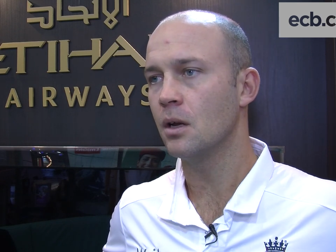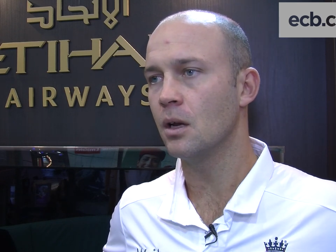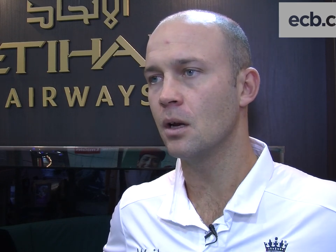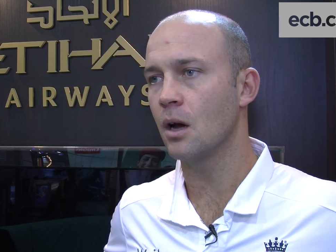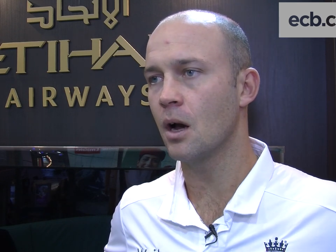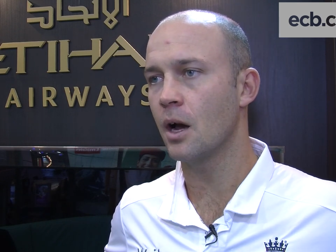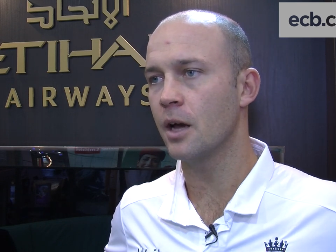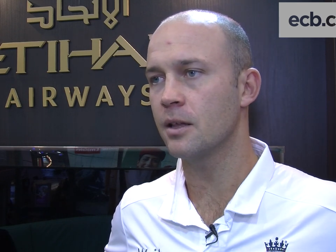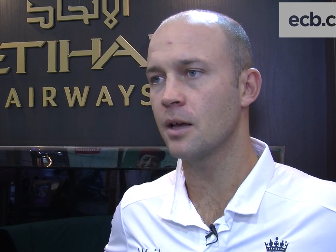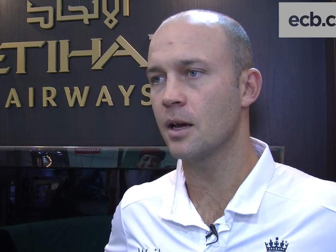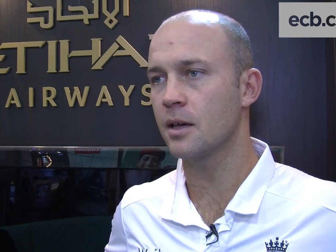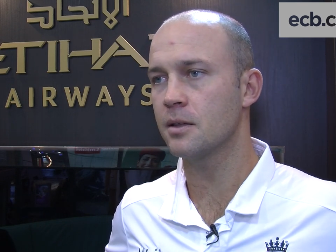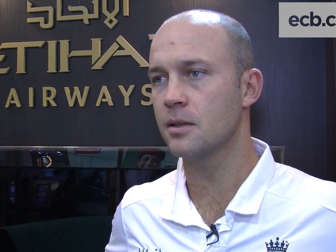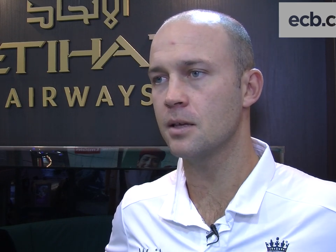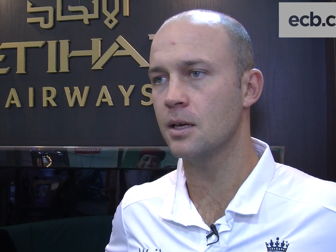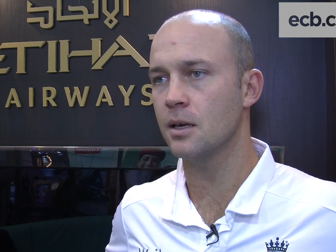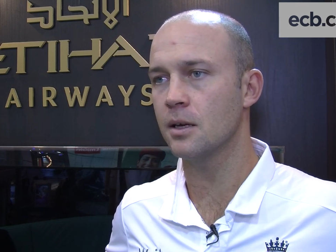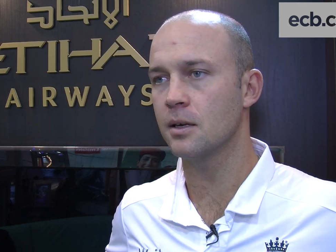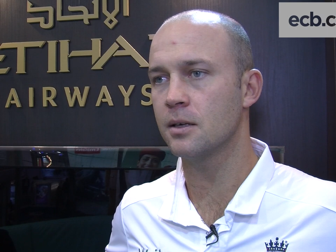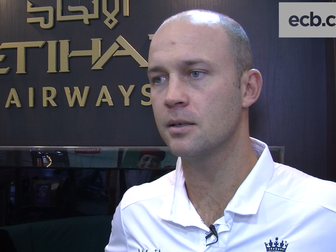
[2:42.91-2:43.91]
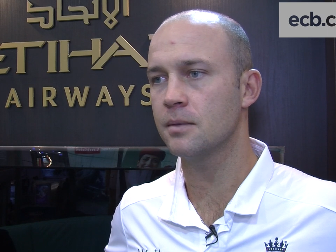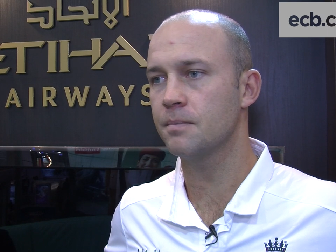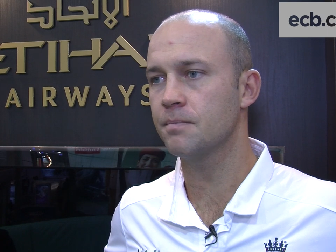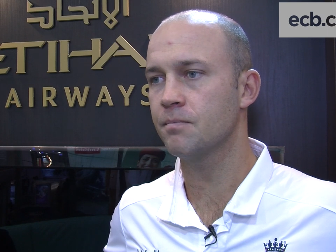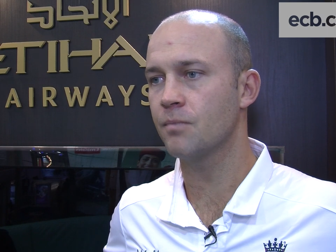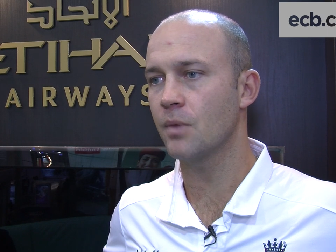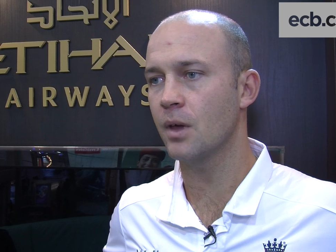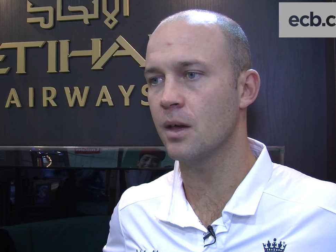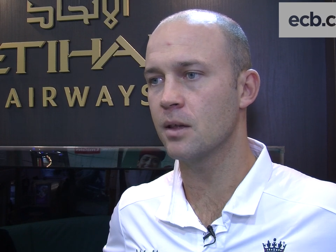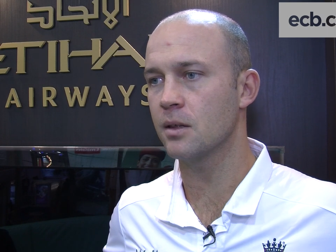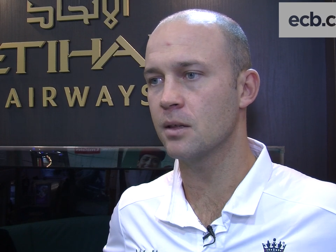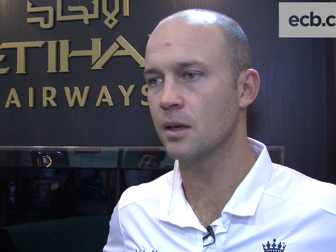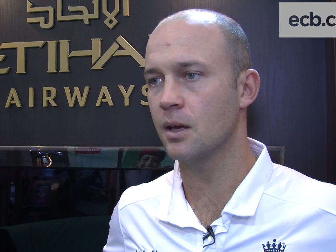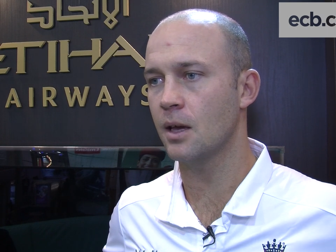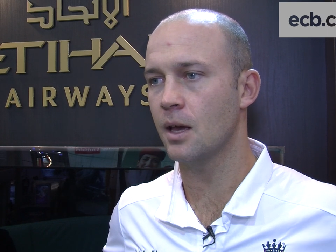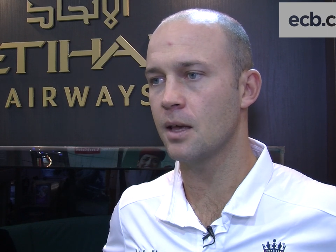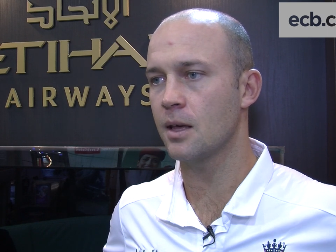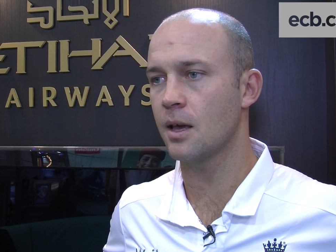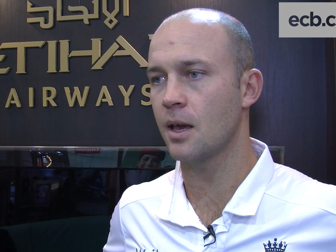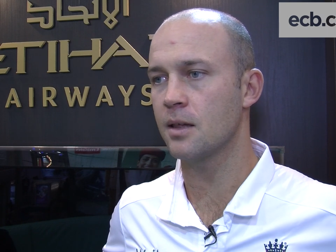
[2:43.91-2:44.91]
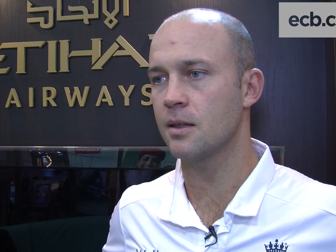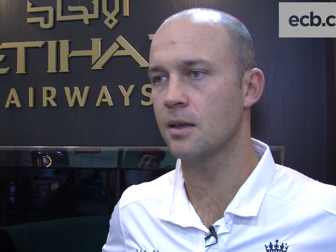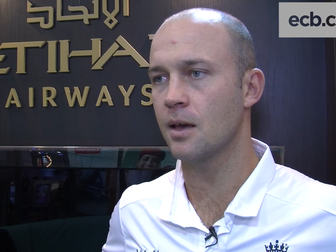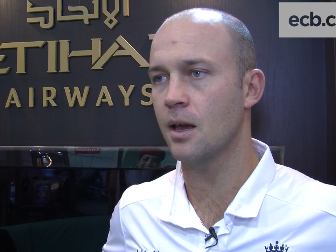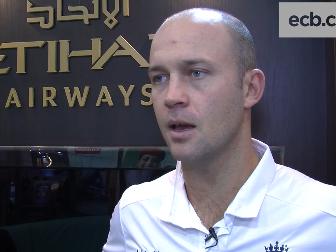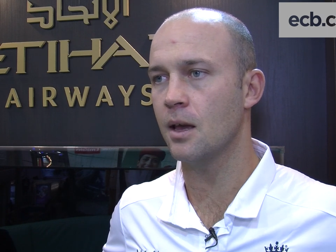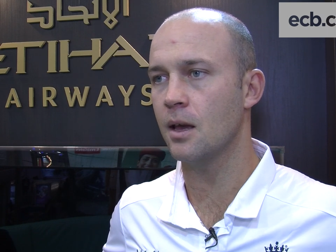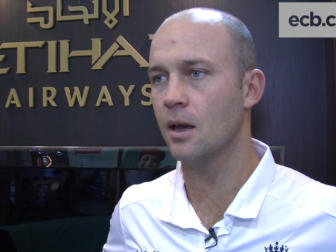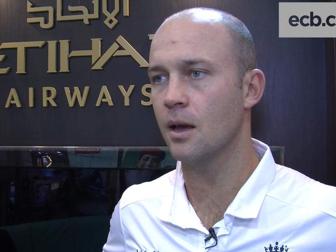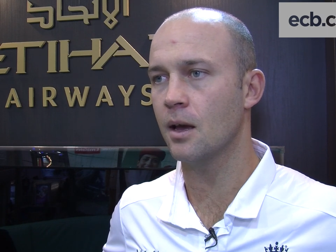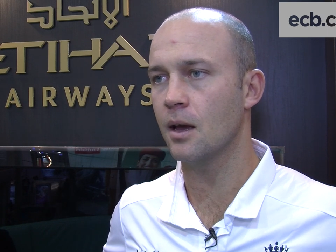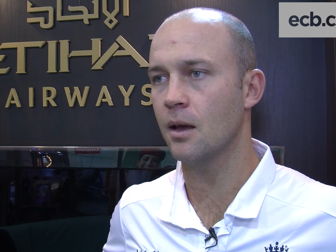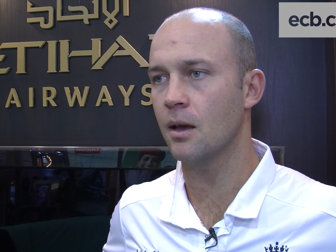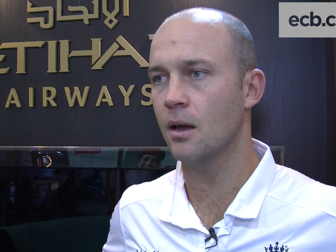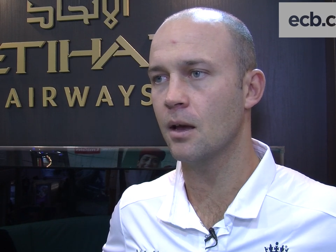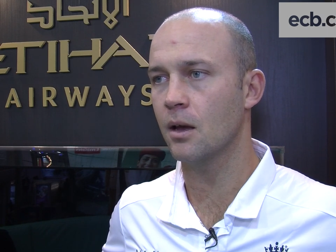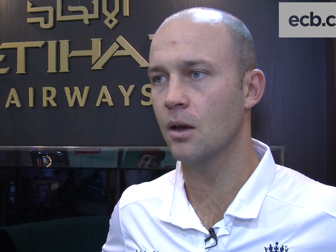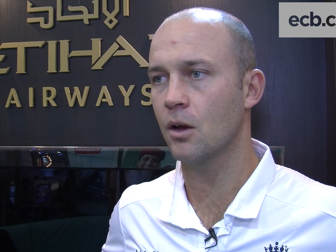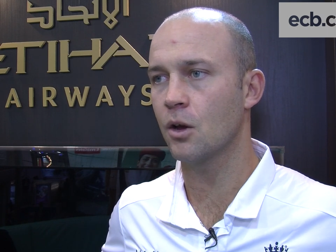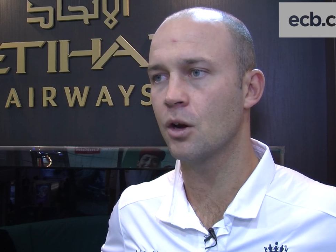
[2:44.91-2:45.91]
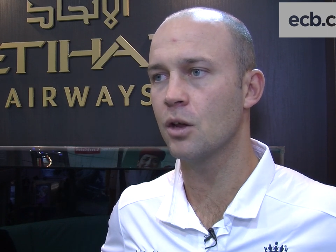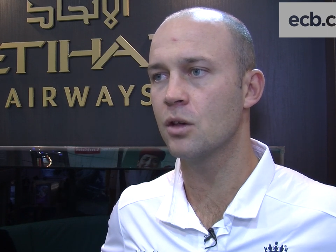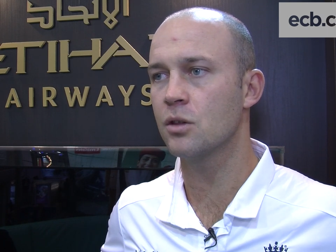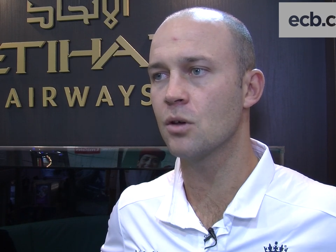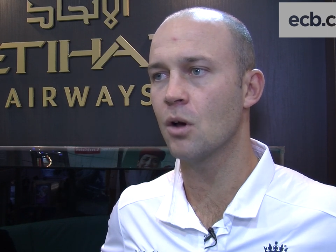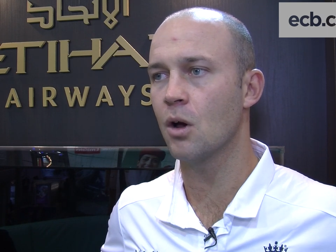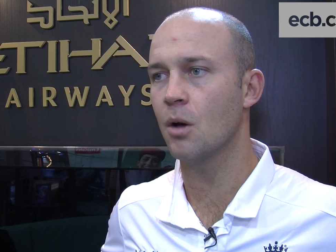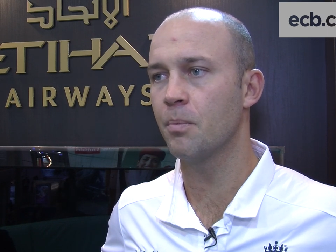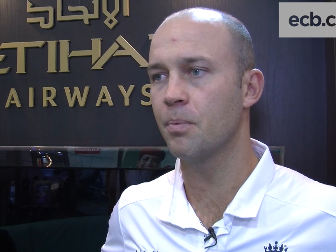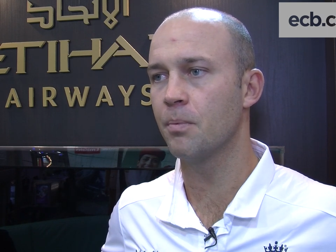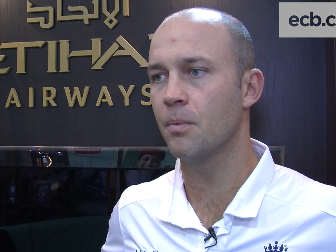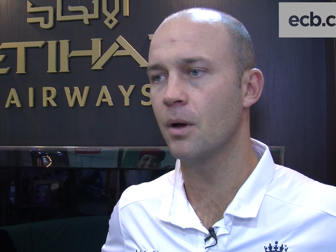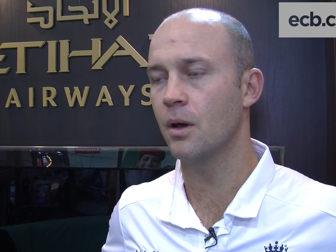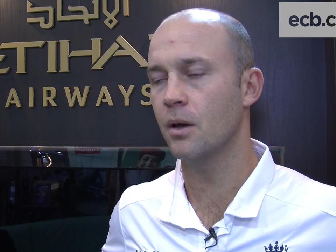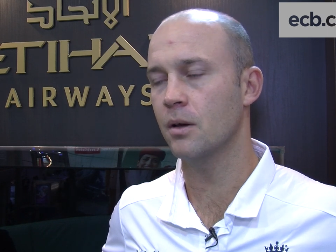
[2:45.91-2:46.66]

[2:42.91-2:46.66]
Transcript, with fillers: You know, I, I see it as a as a, uh, a good example.